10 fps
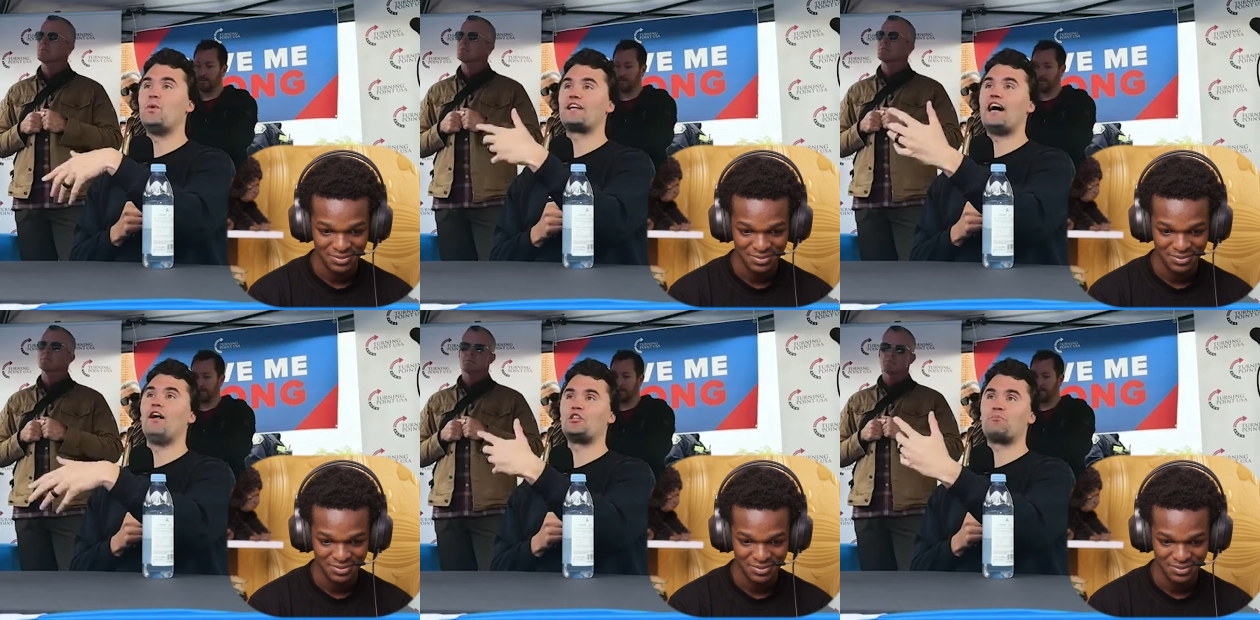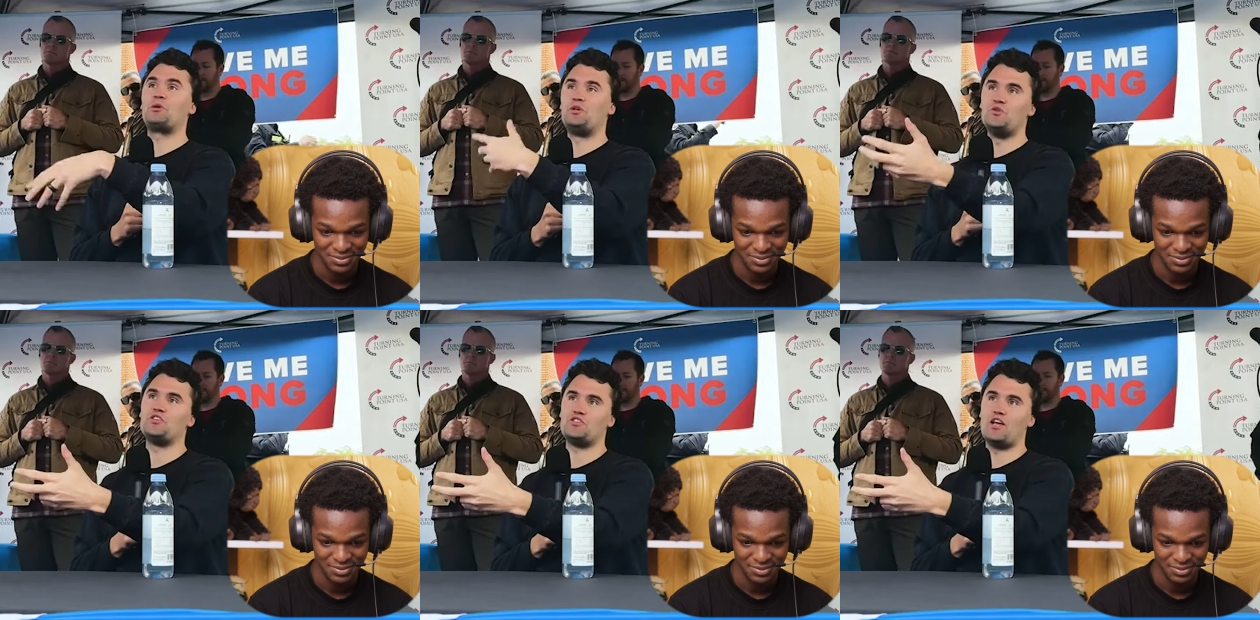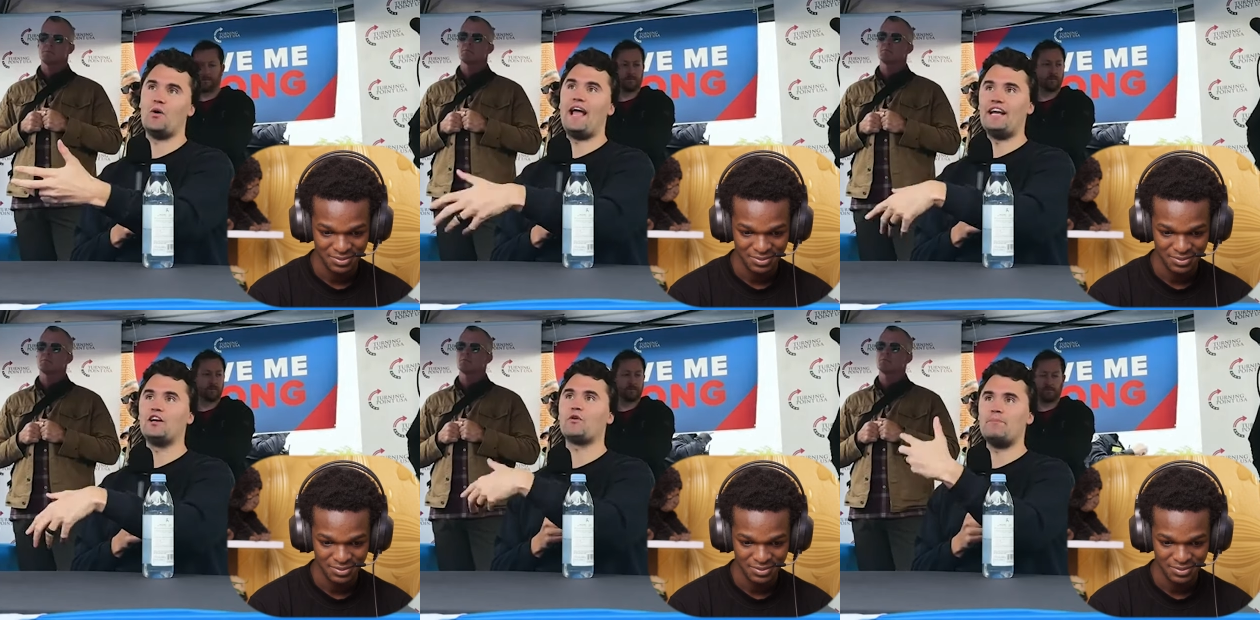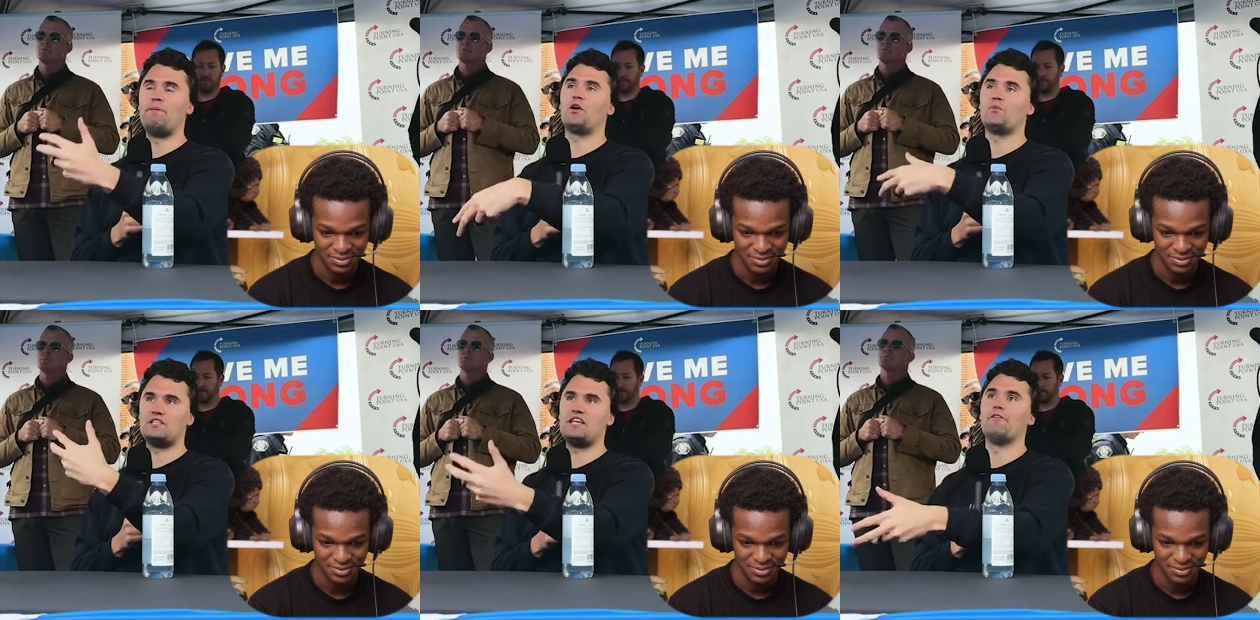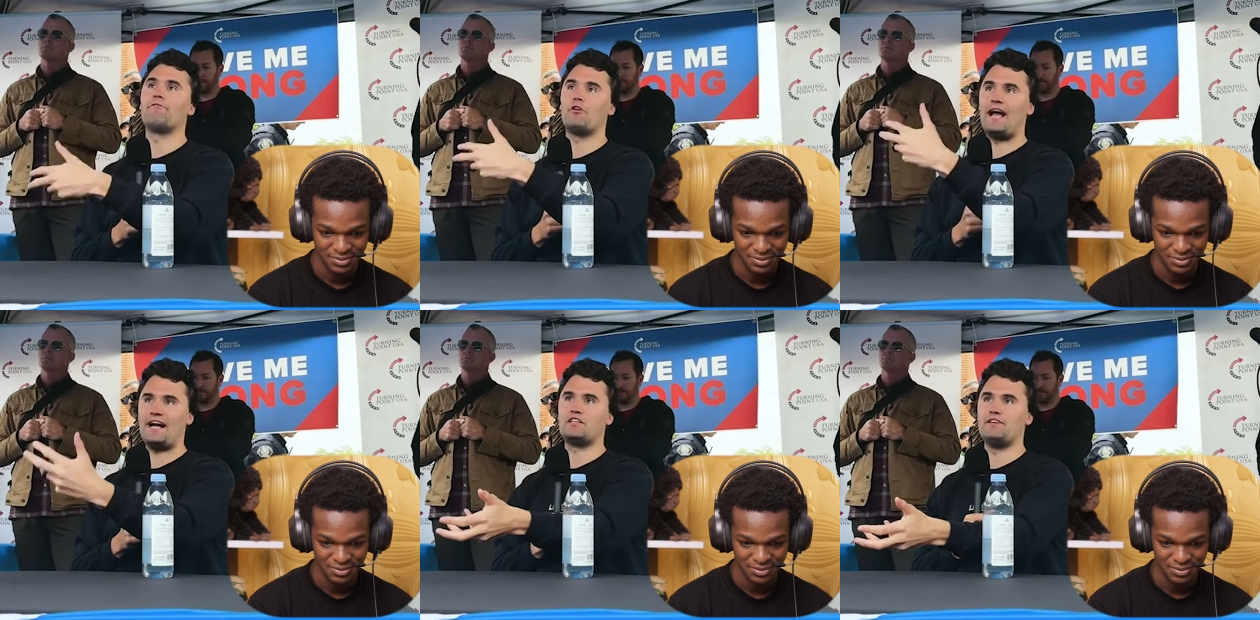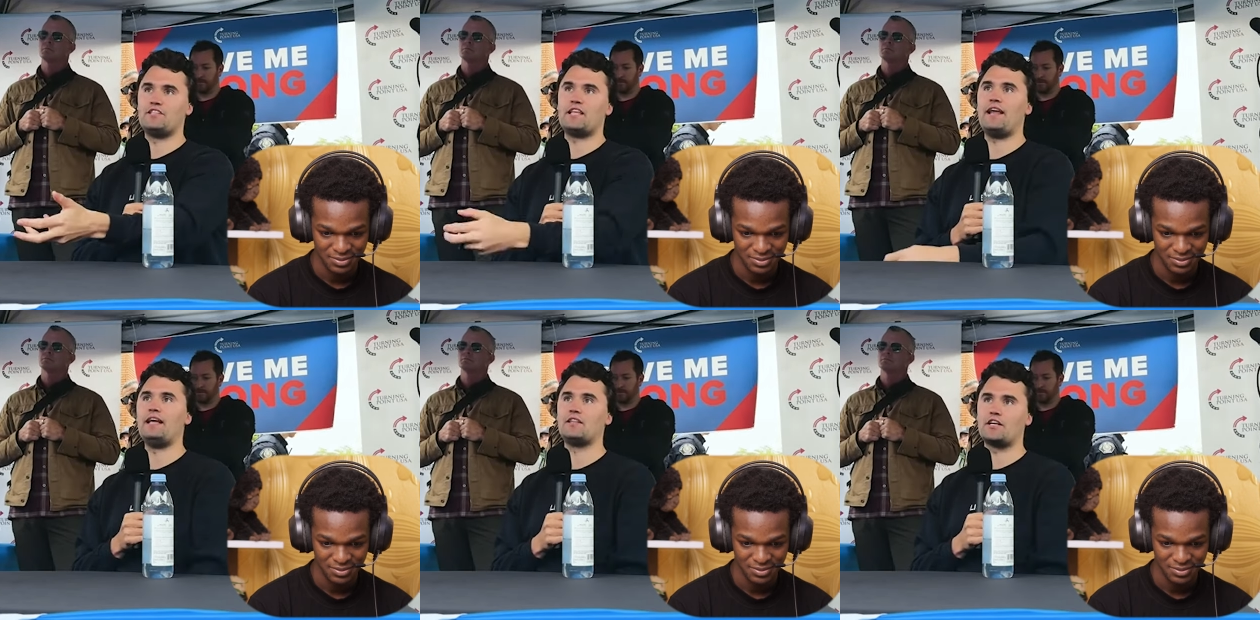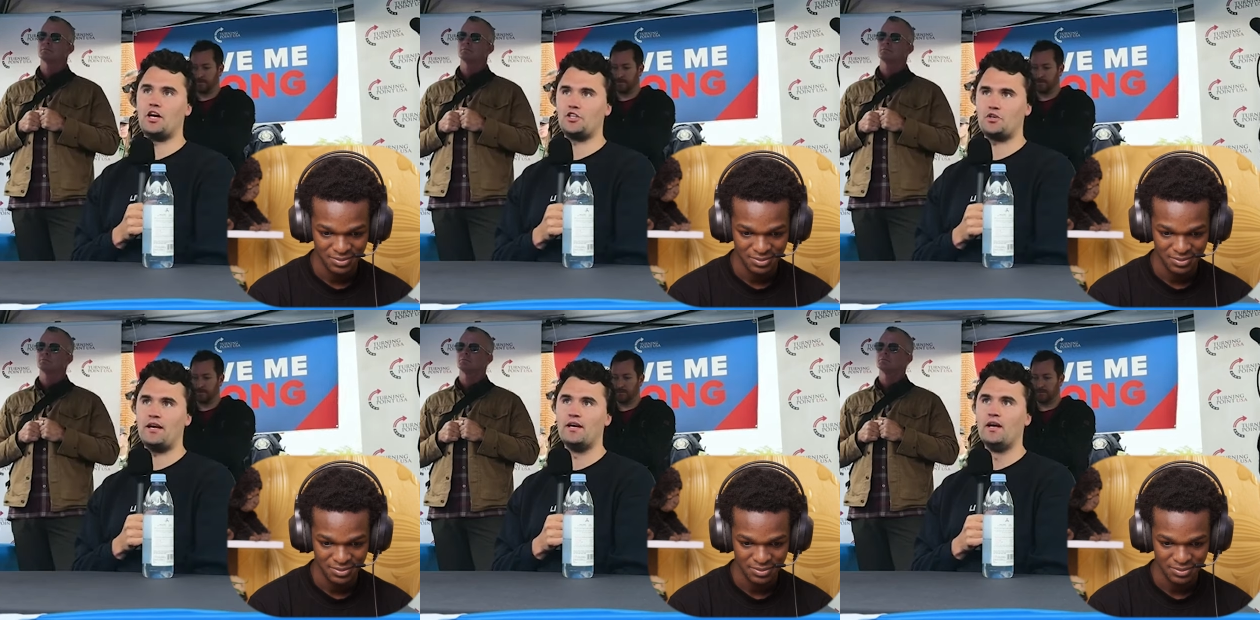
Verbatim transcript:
Speaker 1: what college produces though. Angry, bitter, resentful activists that hate the country.